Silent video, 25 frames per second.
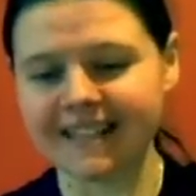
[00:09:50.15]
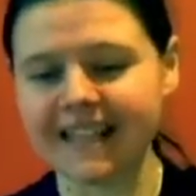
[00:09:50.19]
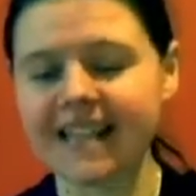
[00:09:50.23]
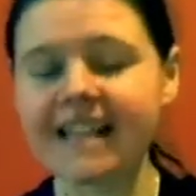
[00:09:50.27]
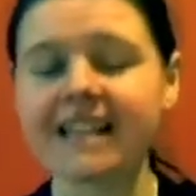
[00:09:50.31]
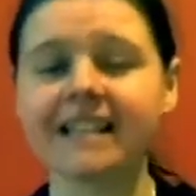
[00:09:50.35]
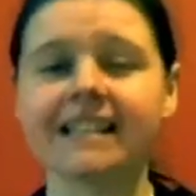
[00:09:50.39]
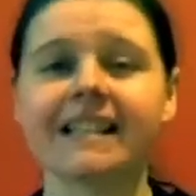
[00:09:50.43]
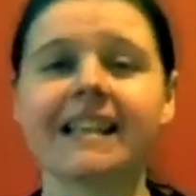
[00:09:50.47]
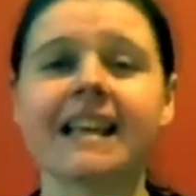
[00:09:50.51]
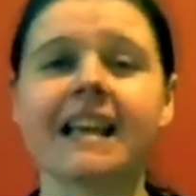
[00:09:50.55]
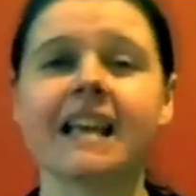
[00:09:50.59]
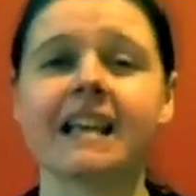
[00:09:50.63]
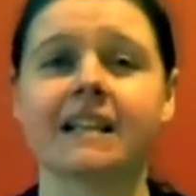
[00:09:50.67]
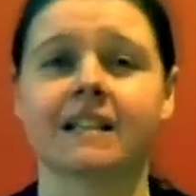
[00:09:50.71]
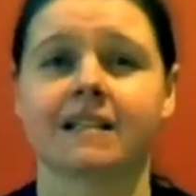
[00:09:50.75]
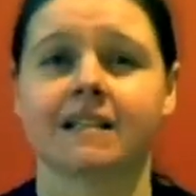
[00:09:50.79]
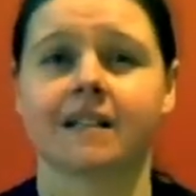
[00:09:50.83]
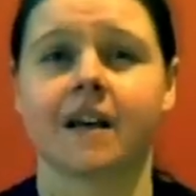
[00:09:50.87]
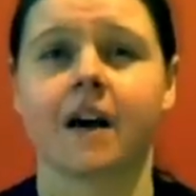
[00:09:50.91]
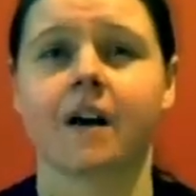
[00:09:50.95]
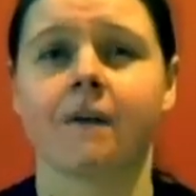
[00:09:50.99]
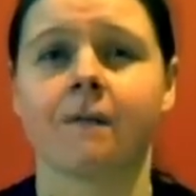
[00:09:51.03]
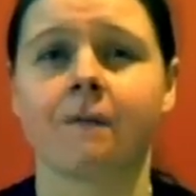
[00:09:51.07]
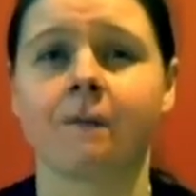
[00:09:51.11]
It, it's
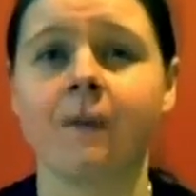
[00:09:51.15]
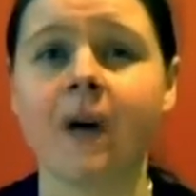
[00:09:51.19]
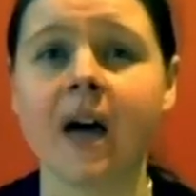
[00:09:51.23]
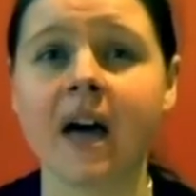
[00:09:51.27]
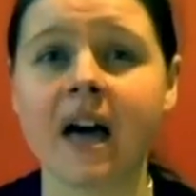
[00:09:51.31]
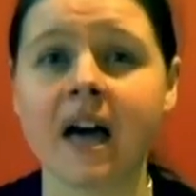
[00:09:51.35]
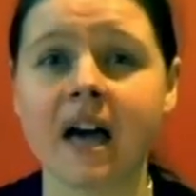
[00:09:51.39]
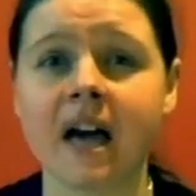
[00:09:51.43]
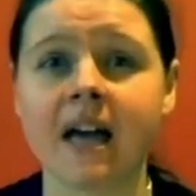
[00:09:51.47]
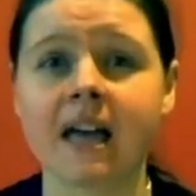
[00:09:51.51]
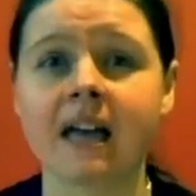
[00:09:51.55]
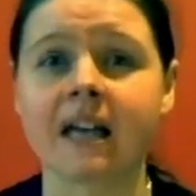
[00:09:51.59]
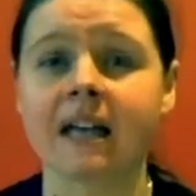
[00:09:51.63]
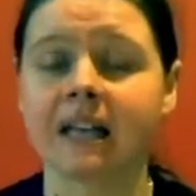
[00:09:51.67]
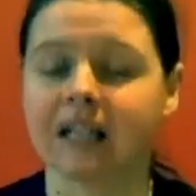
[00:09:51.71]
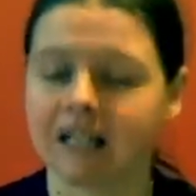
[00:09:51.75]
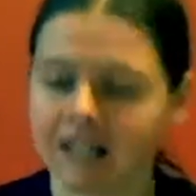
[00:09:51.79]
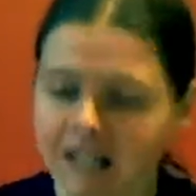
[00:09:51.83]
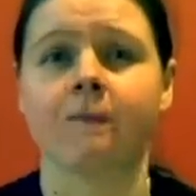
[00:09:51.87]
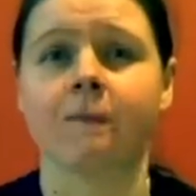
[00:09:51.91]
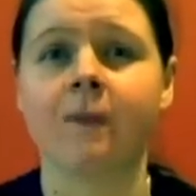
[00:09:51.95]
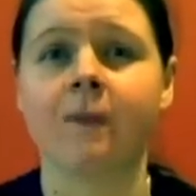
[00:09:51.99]
a fake.